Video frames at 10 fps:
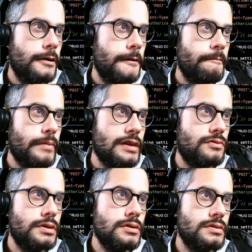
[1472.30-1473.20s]
That's what
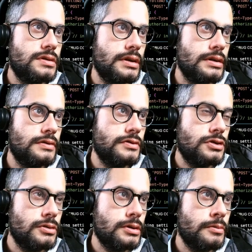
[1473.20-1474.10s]
it looks like. It's for
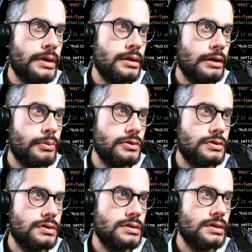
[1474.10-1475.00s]
showing all my like posts,
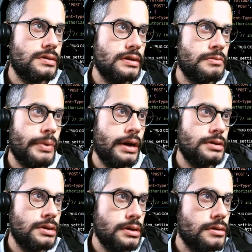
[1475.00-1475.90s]
just because it says
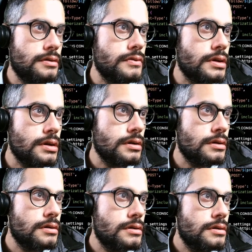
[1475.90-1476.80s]
paginator over here.
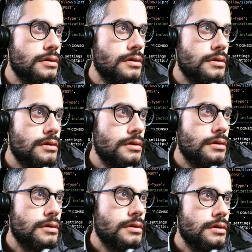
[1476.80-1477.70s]

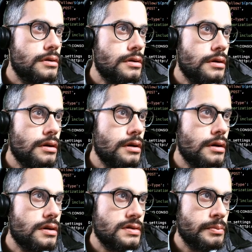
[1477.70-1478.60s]

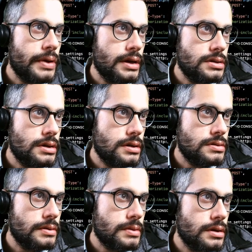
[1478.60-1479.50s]
Because I'm paginating
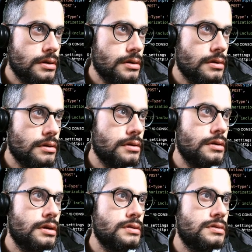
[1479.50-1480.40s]
something here,
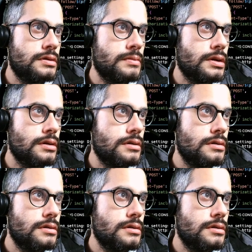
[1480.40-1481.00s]
and also I'm like